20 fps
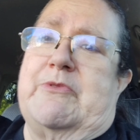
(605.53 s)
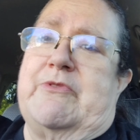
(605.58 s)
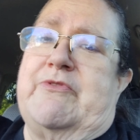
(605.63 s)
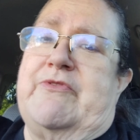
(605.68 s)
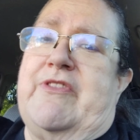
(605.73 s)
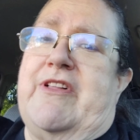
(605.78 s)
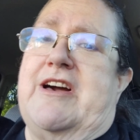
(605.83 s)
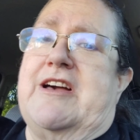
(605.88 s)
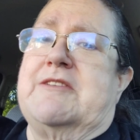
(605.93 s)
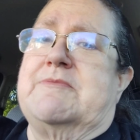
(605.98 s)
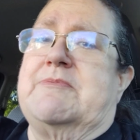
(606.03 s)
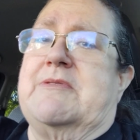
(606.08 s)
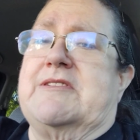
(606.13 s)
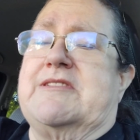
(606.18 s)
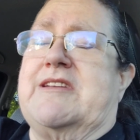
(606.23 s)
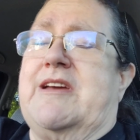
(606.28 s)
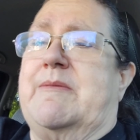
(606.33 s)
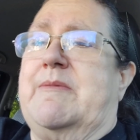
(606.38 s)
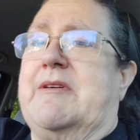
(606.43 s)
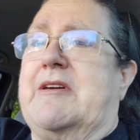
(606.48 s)
with flies by
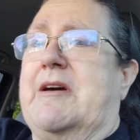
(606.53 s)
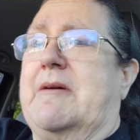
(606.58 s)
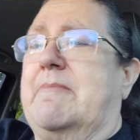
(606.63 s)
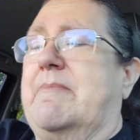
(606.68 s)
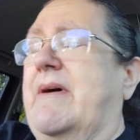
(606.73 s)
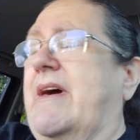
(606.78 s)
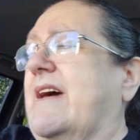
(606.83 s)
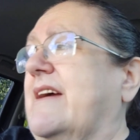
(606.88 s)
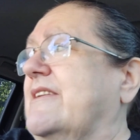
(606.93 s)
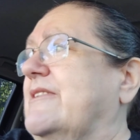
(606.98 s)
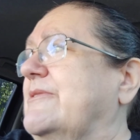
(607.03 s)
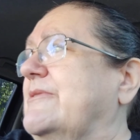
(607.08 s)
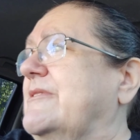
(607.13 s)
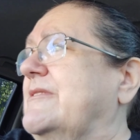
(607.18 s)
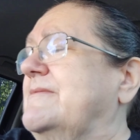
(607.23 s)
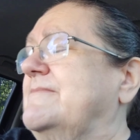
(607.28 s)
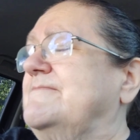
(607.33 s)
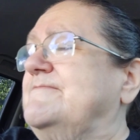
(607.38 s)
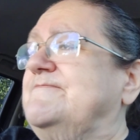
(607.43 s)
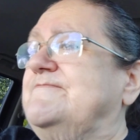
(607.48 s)
the time he got back to
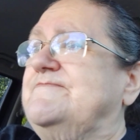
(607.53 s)
it.